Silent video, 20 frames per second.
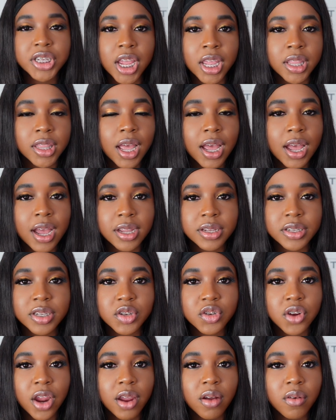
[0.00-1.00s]
shade that I had to
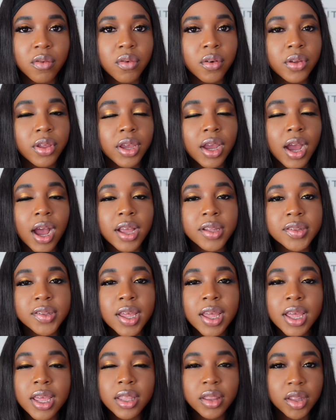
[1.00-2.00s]
try on for you guys.
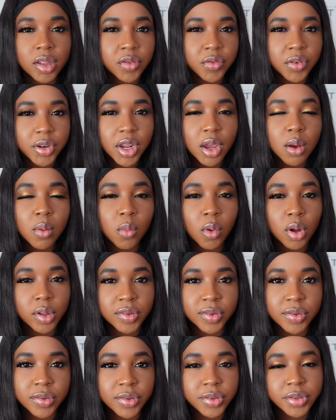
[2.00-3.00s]
This video
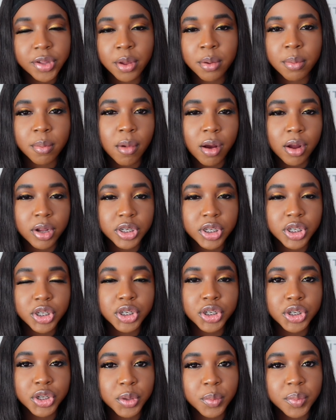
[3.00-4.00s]
wasn't so
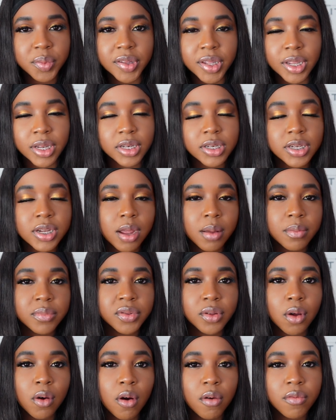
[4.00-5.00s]
much dupes in terms
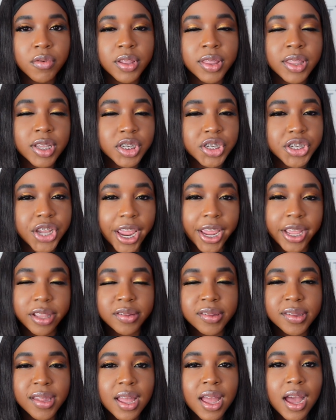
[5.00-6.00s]
of the
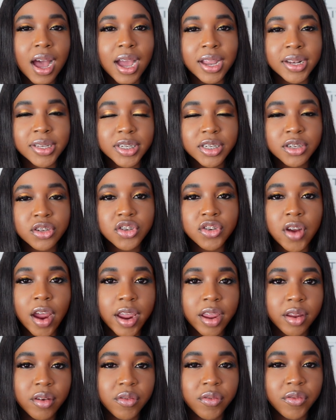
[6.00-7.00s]
shades. I did try
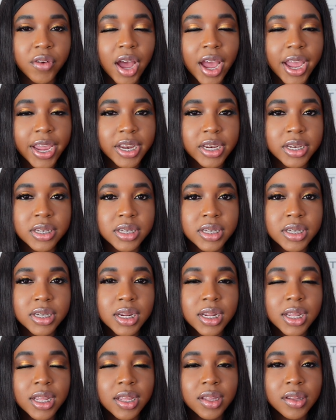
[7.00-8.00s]
and find
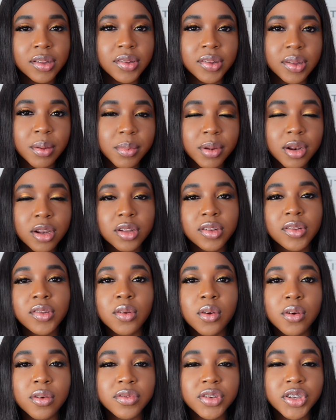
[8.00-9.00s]
similar
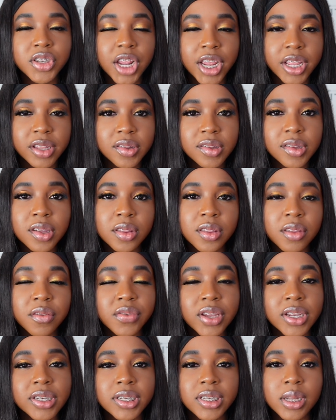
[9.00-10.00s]
sort of shades to the
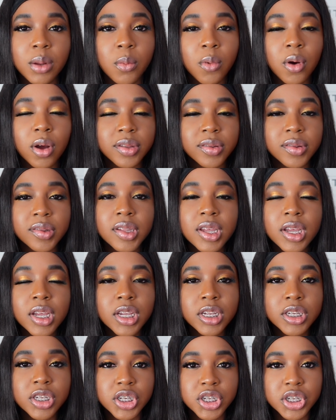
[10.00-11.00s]
Fenty ones
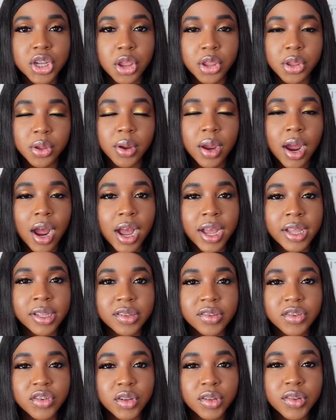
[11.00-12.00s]
to show you
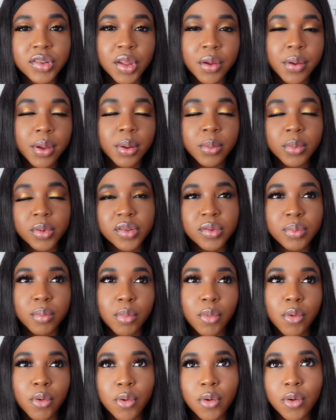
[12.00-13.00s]
guys just so it was
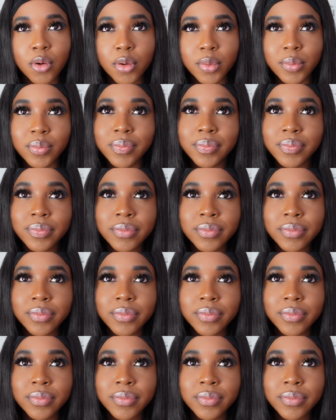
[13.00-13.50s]
more